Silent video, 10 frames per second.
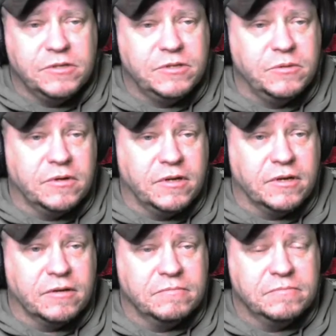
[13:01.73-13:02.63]
do our
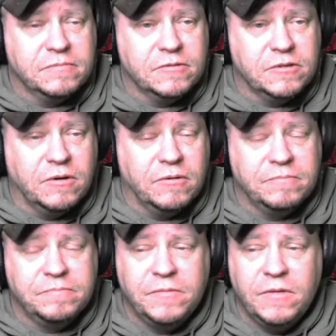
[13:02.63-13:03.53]
thing. So,
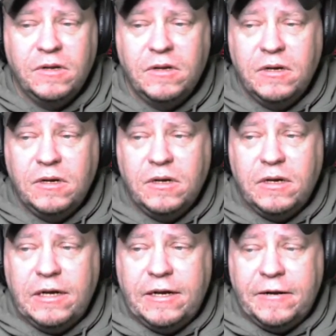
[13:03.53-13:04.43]

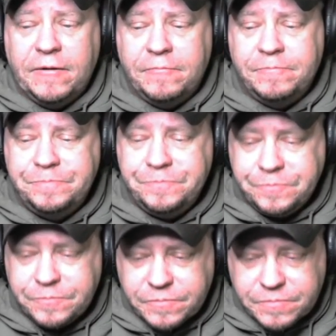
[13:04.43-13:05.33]

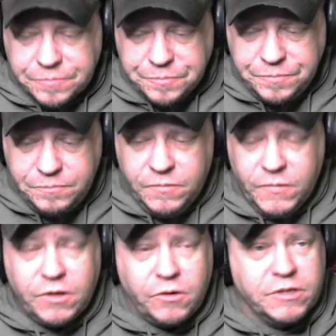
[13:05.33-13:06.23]

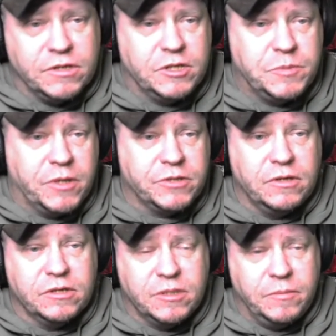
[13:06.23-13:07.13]
there is a
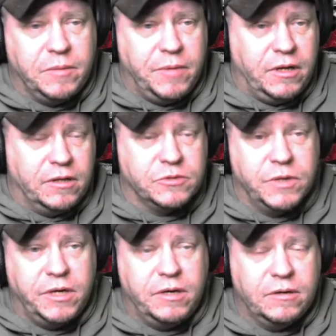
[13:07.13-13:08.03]
special assembly meeting this week,